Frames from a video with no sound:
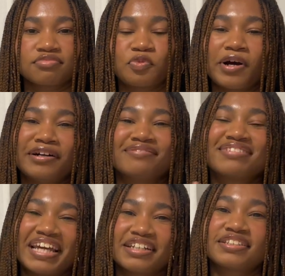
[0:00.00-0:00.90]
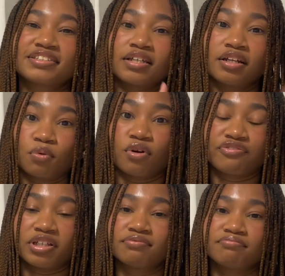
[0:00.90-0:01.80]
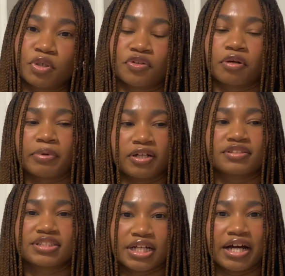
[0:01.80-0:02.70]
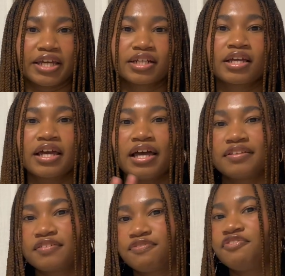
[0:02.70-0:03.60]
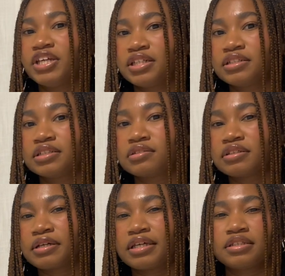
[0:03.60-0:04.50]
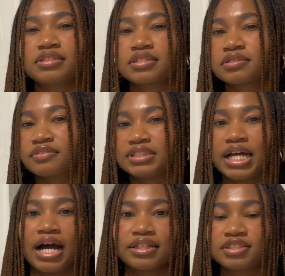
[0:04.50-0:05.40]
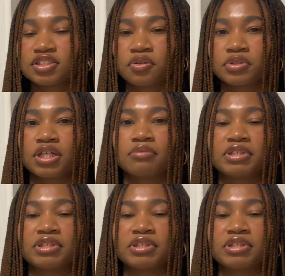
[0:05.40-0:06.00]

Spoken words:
well, Hannah's an orphan, both her parents died, and then Finn, his dad disowned him.